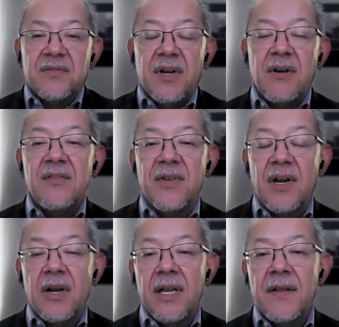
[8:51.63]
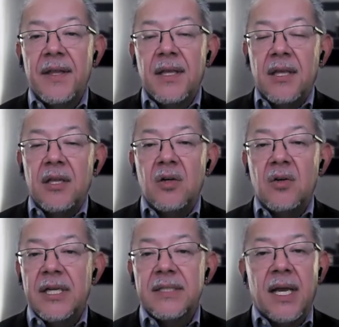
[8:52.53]
very, very, you know,
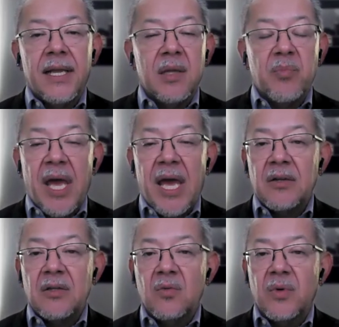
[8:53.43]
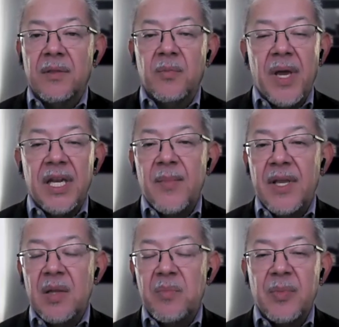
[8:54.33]
exciting panel with many,
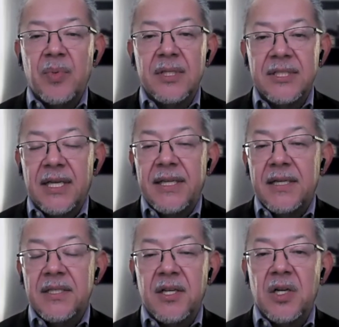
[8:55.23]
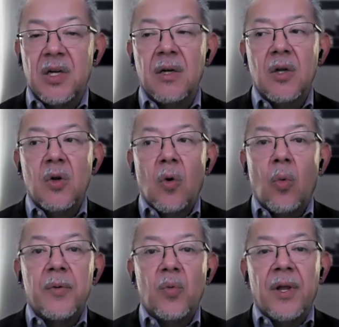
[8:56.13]
many people attending to hear
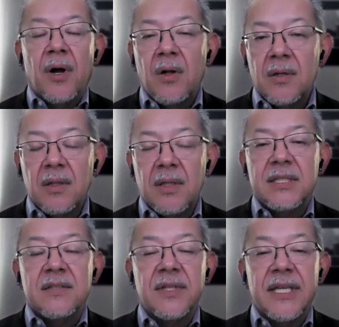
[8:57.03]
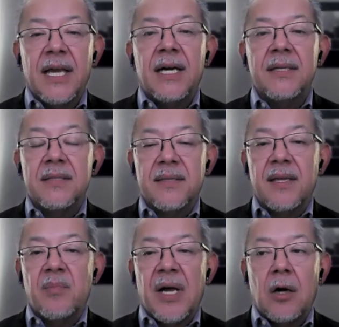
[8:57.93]
what we all collectively had to say
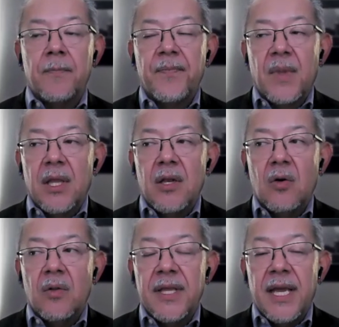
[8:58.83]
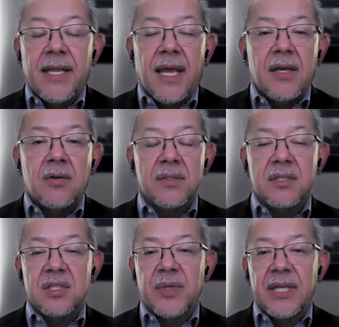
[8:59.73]
about, you know, the eight K
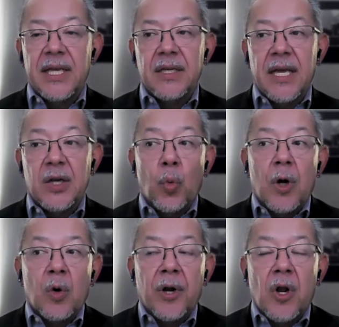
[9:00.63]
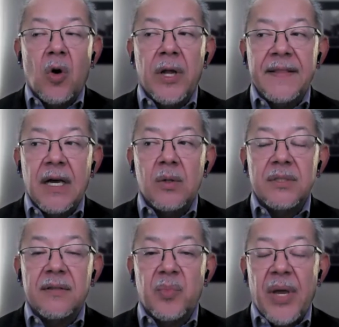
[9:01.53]
ecosystem and, and, and where we're going. And that was
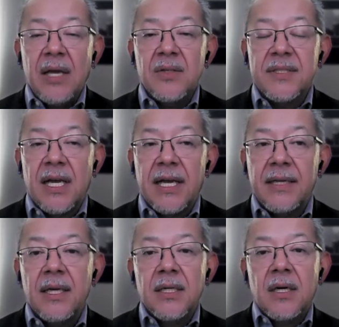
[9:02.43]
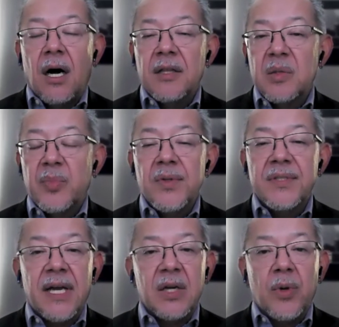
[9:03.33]
on the panel side. On the booth
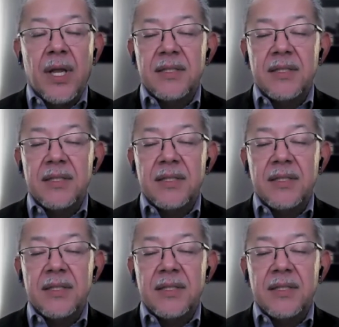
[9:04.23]
side, we had